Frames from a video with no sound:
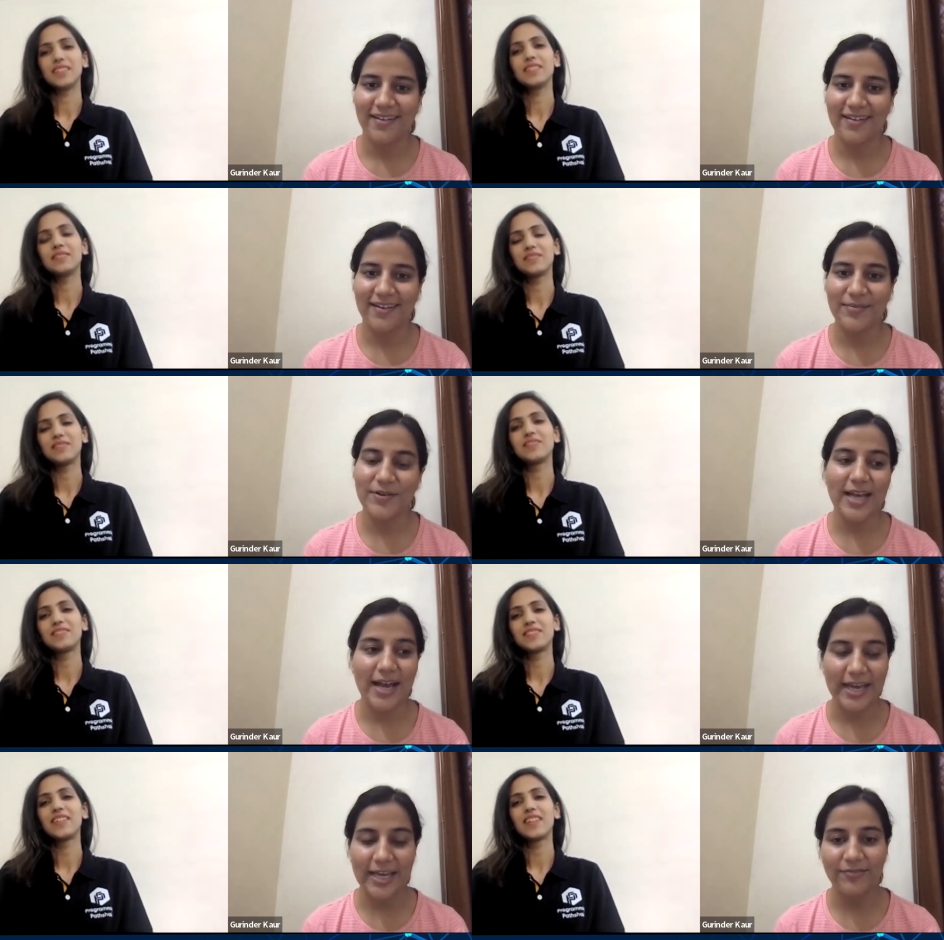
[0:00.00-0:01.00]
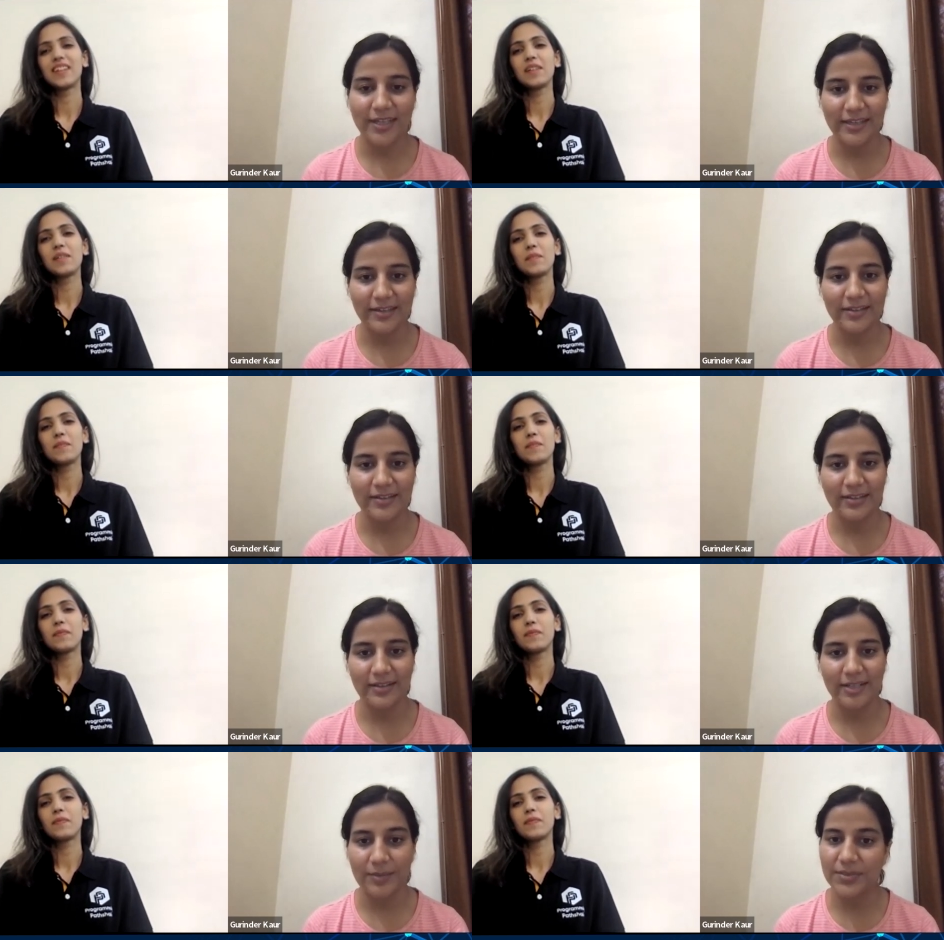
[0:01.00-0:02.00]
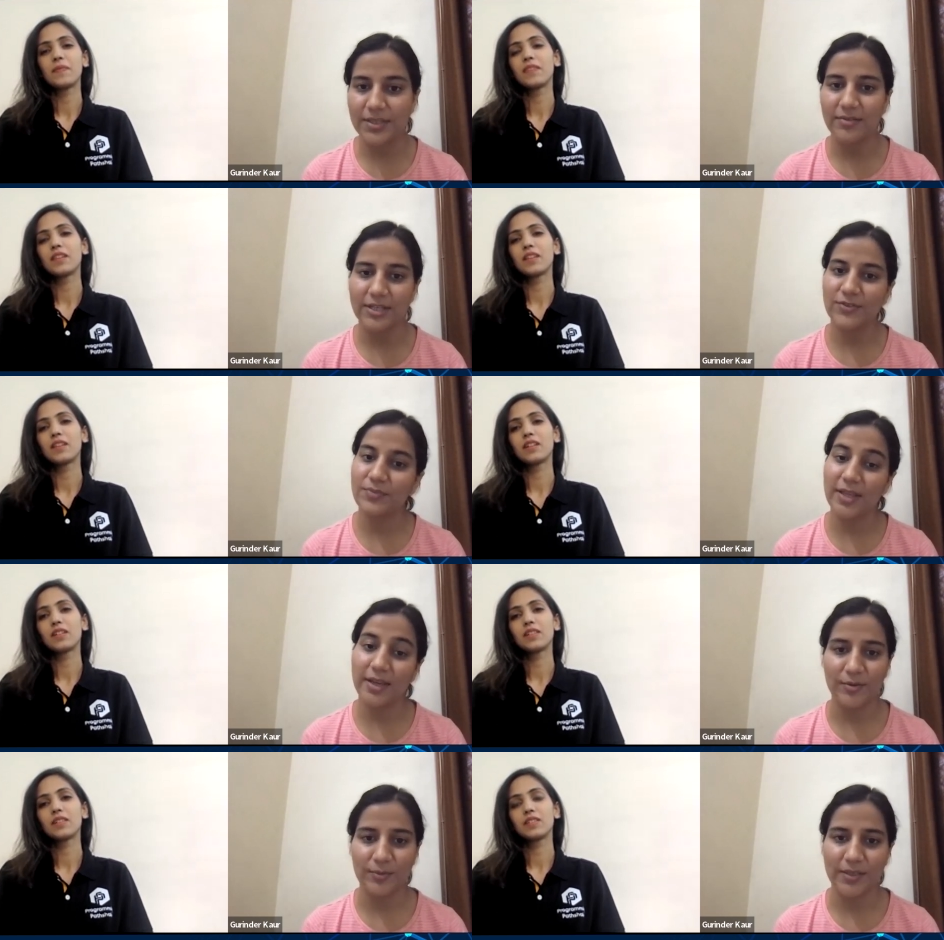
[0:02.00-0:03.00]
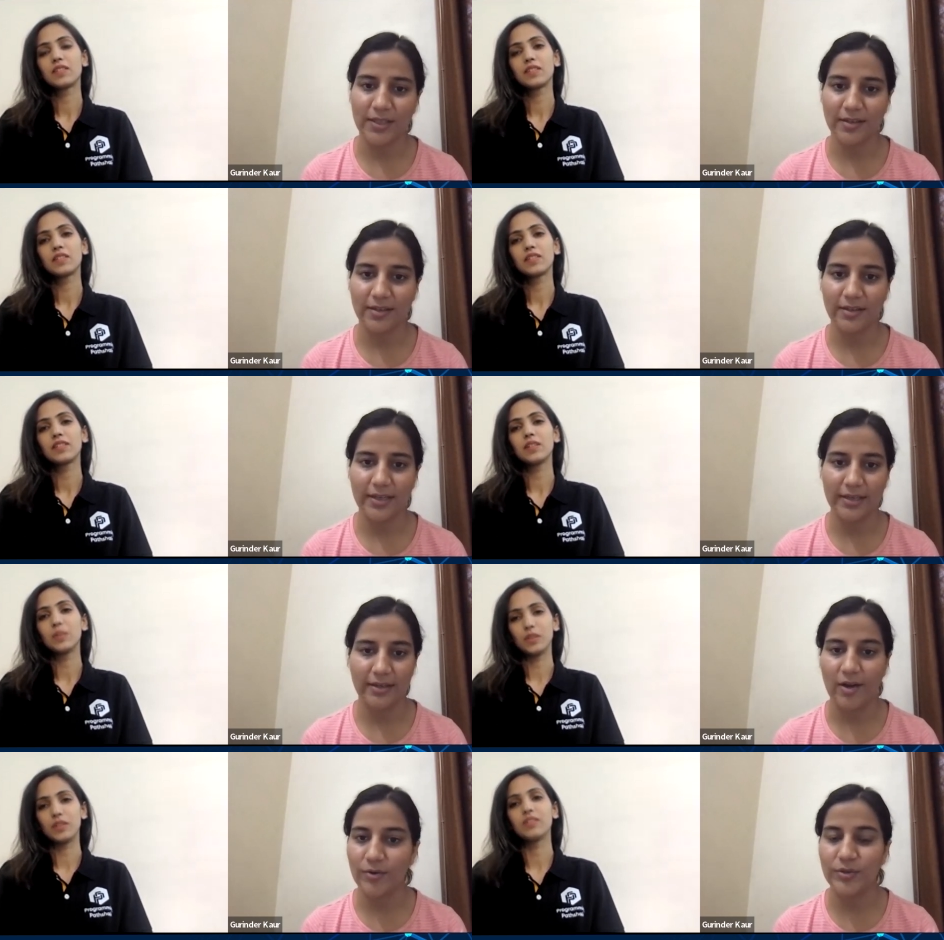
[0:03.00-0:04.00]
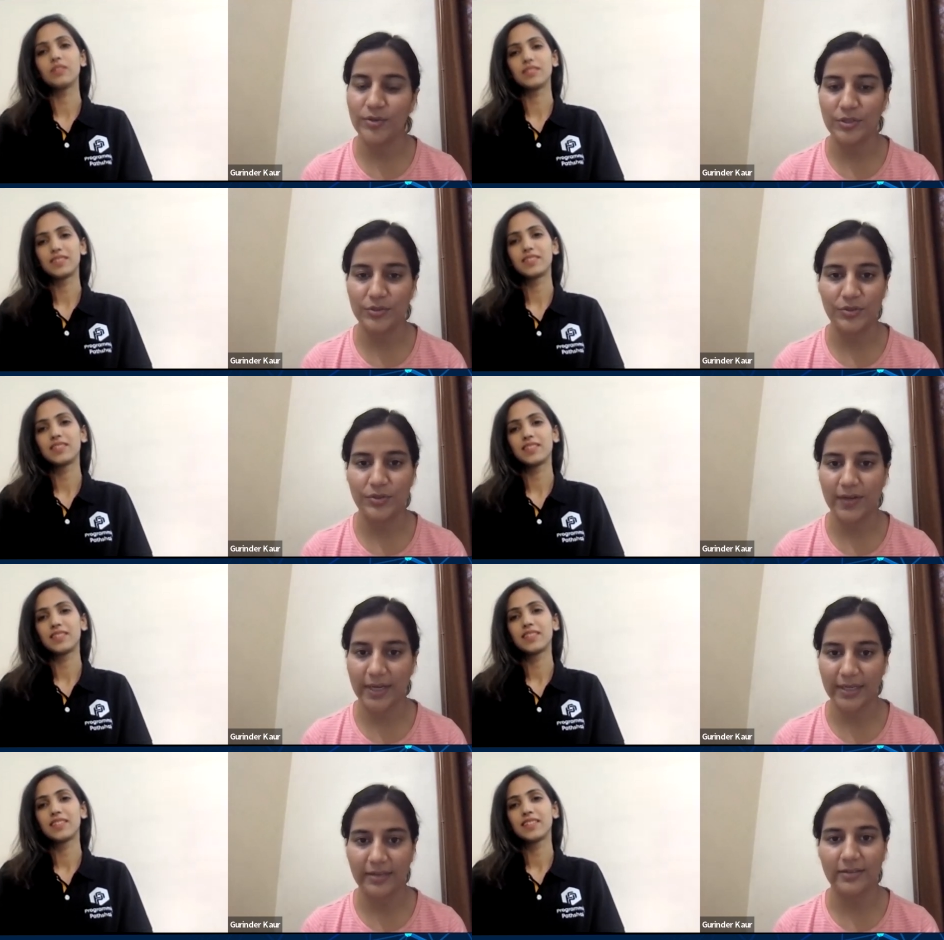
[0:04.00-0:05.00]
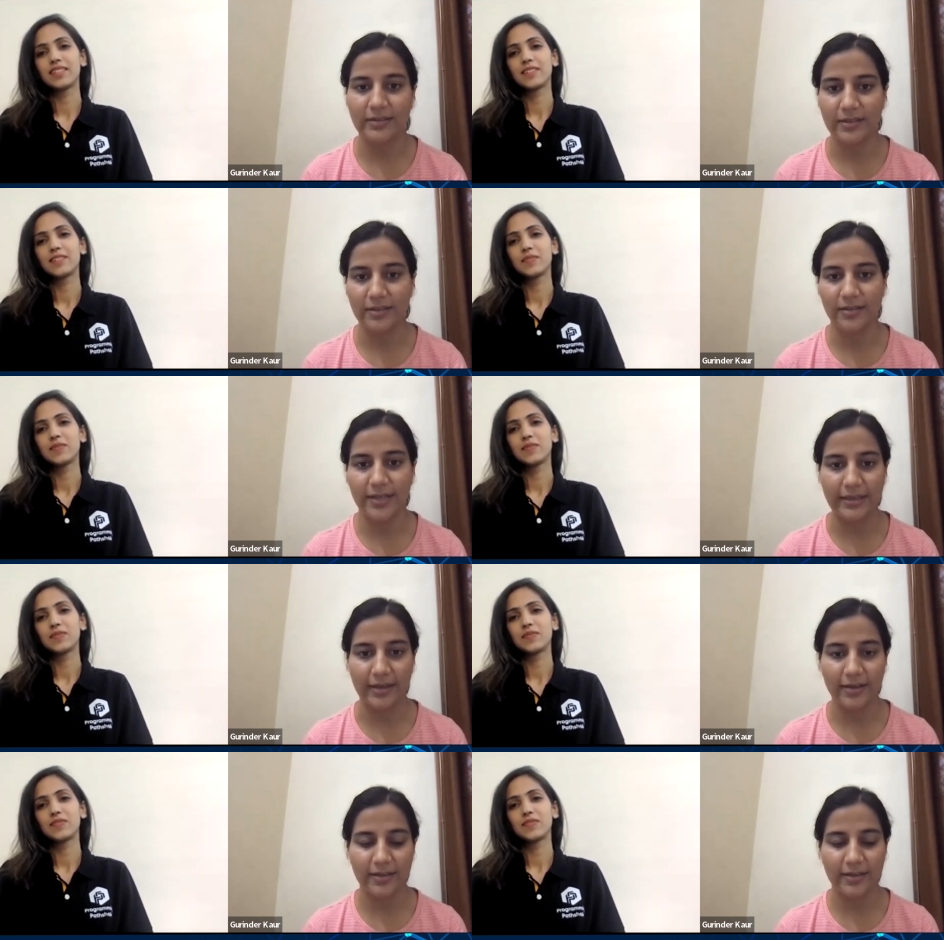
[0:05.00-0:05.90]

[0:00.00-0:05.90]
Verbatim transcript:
Speaker 1: uh, because I have taken uh, tips and tricks from there only, like how you should write, uh, like,